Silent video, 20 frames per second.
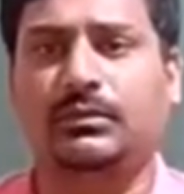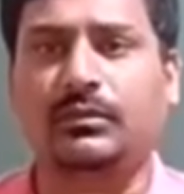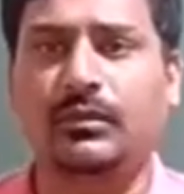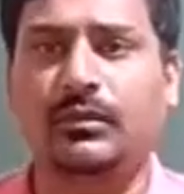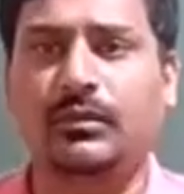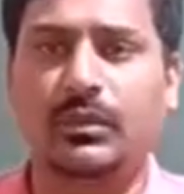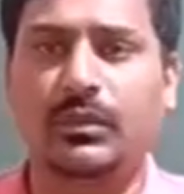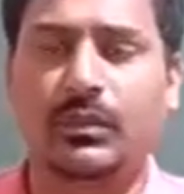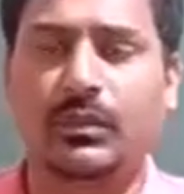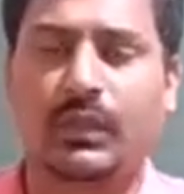
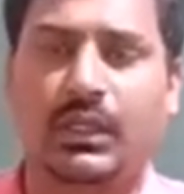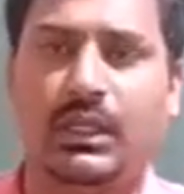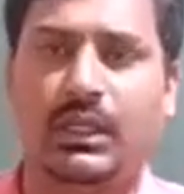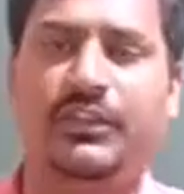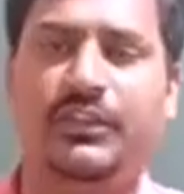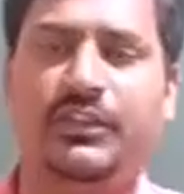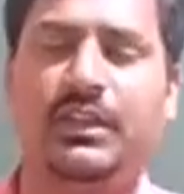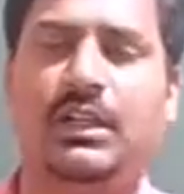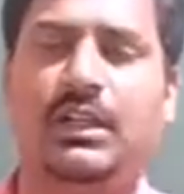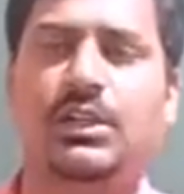
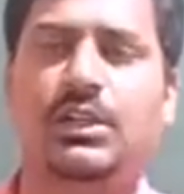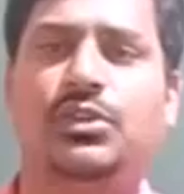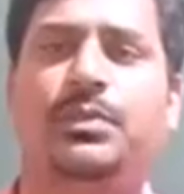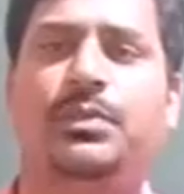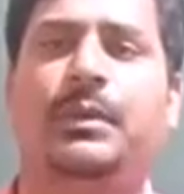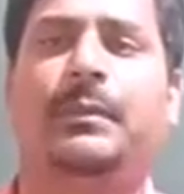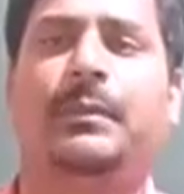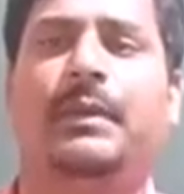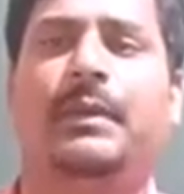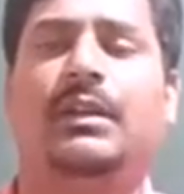difficult to
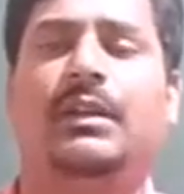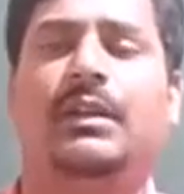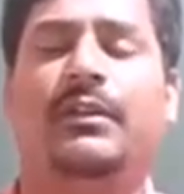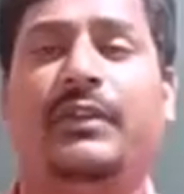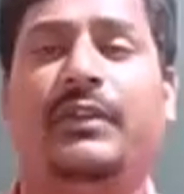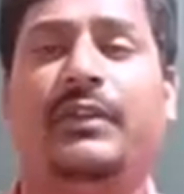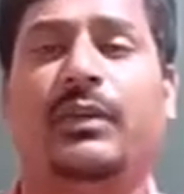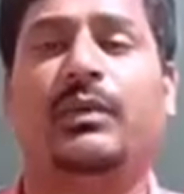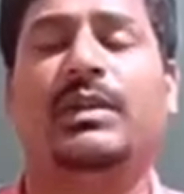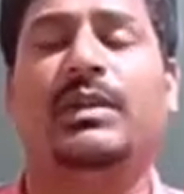prepare
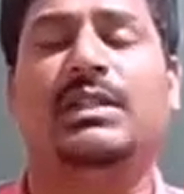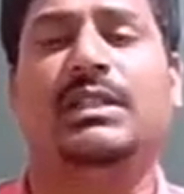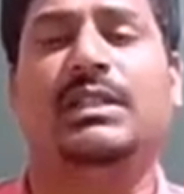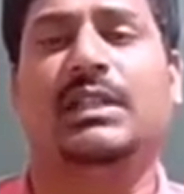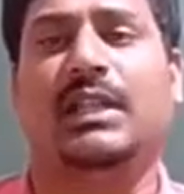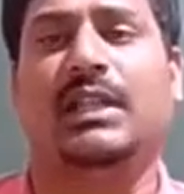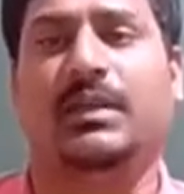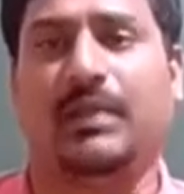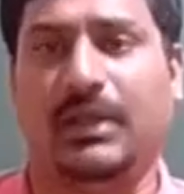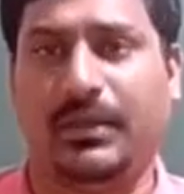frequency table
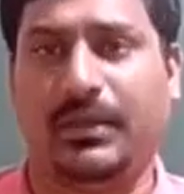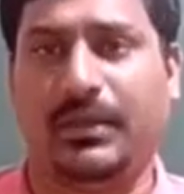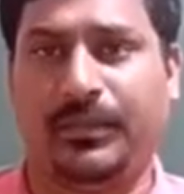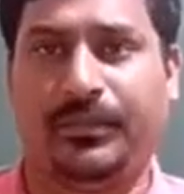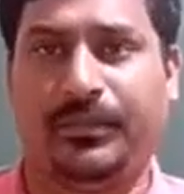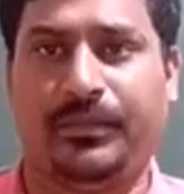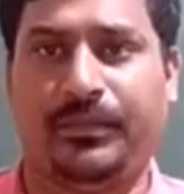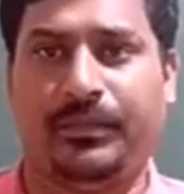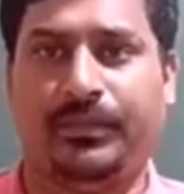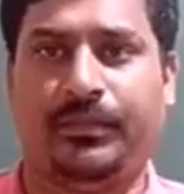
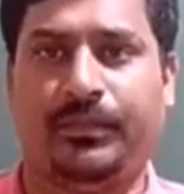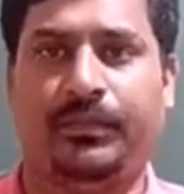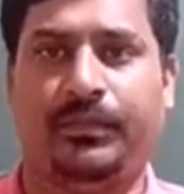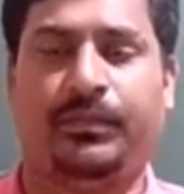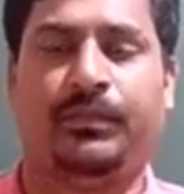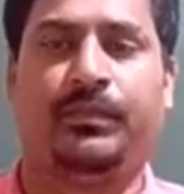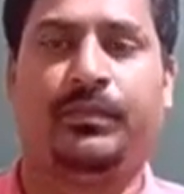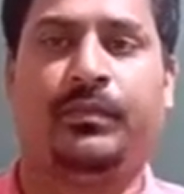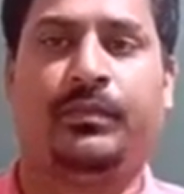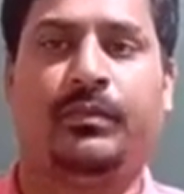
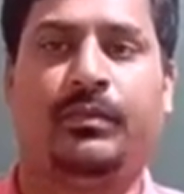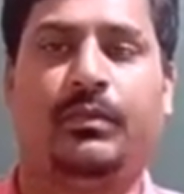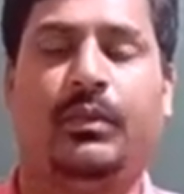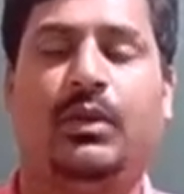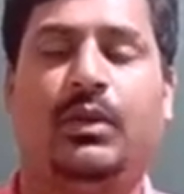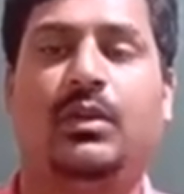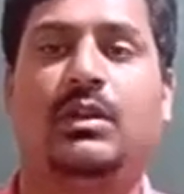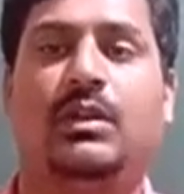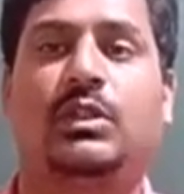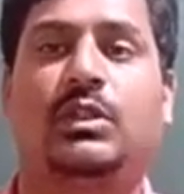because
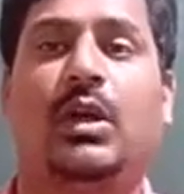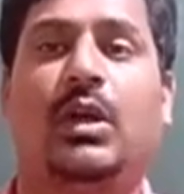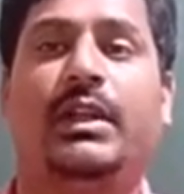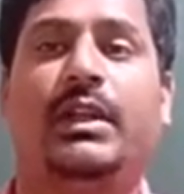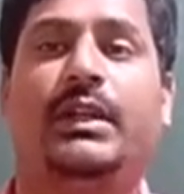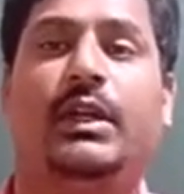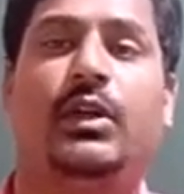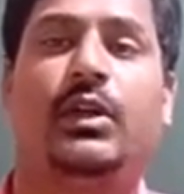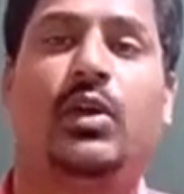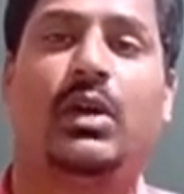qualitative
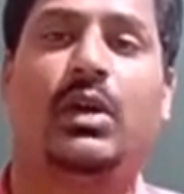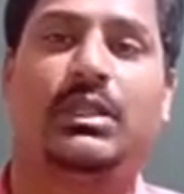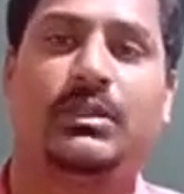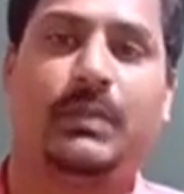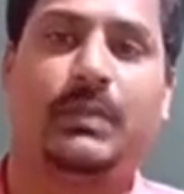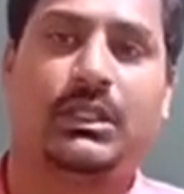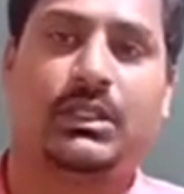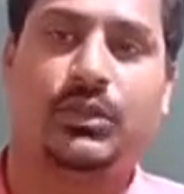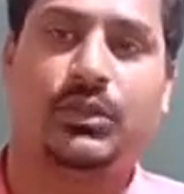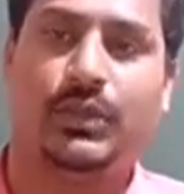aspect
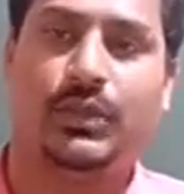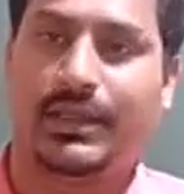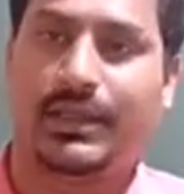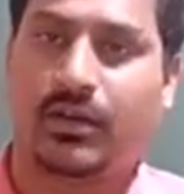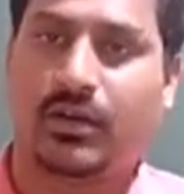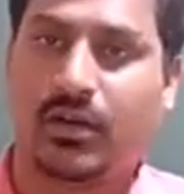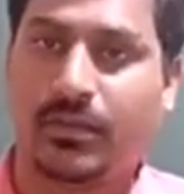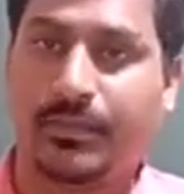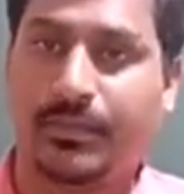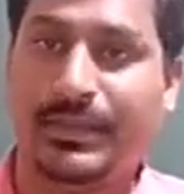we cannot
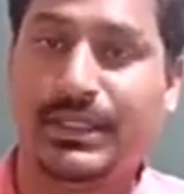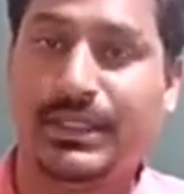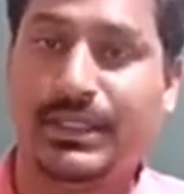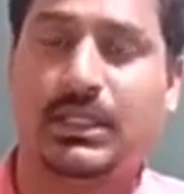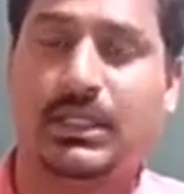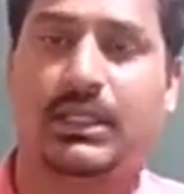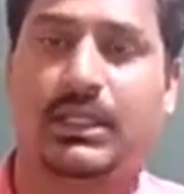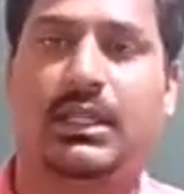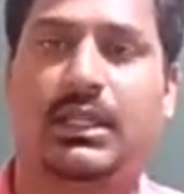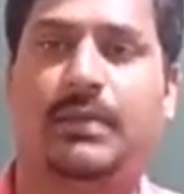measure
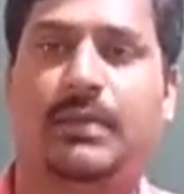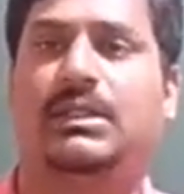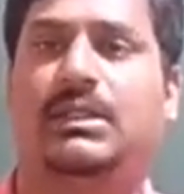them, just we